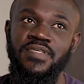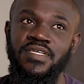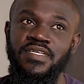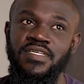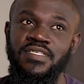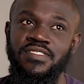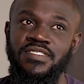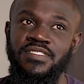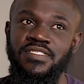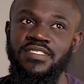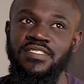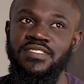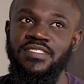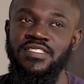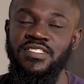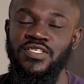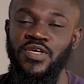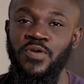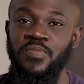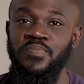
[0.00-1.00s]

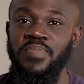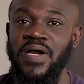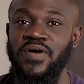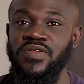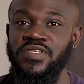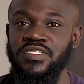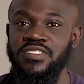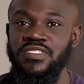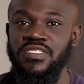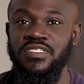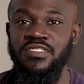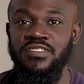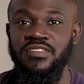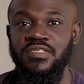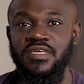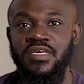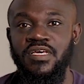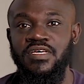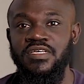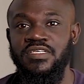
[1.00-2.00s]
is compounded
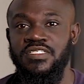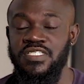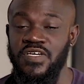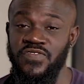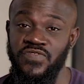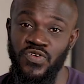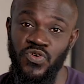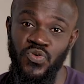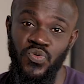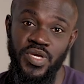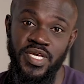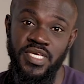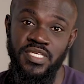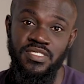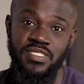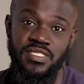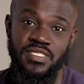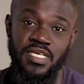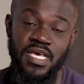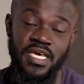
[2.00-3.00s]
in several
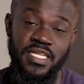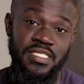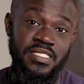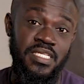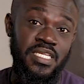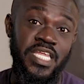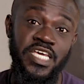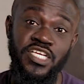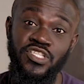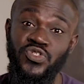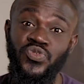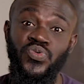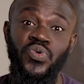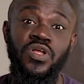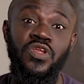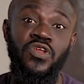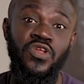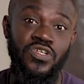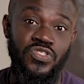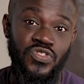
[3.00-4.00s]
ways, and it's linked to
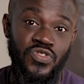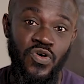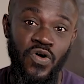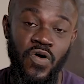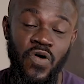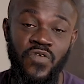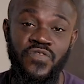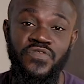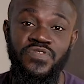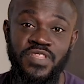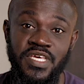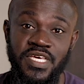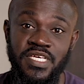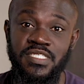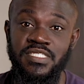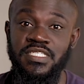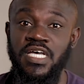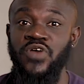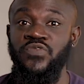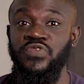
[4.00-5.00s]
a lot of
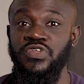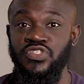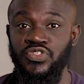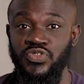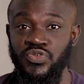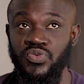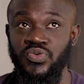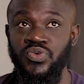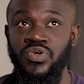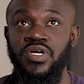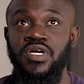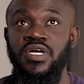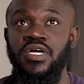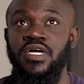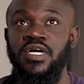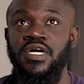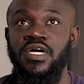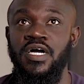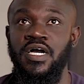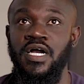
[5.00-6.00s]
things that we do.
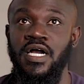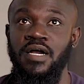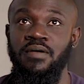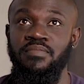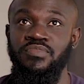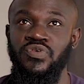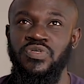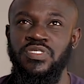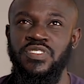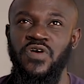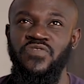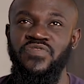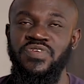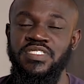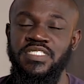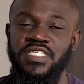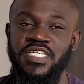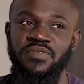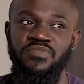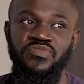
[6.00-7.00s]
Your
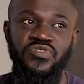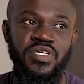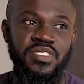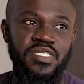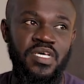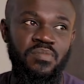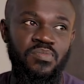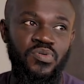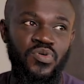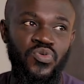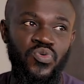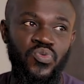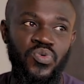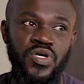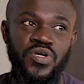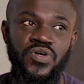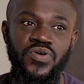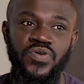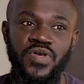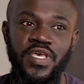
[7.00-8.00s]
self-esteem, for example,
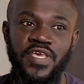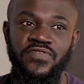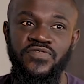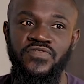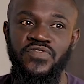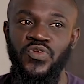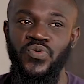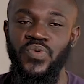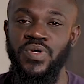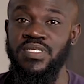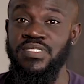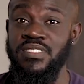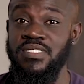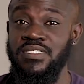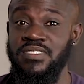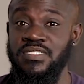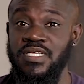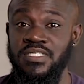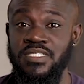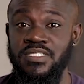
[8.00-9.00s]
will
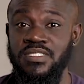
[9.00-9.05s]
influence the